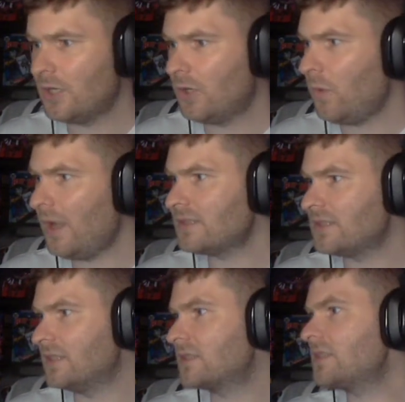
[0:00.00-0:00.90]
What's
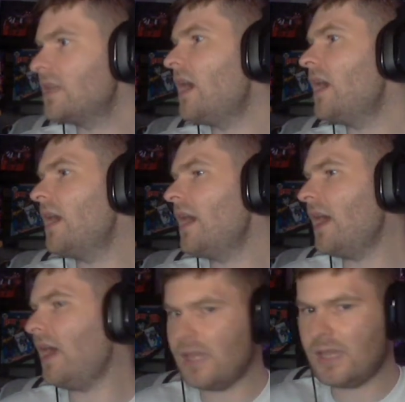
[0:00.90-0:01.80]

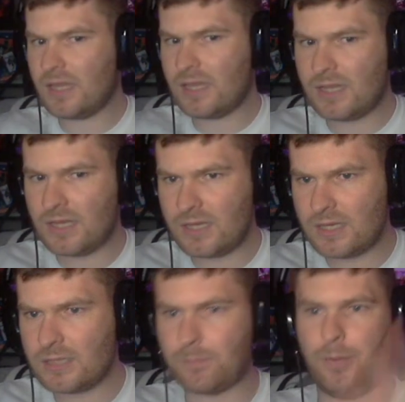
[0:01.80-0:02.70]

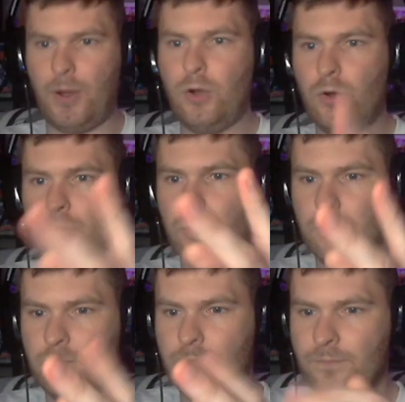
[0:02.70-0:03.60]
inside? Boom.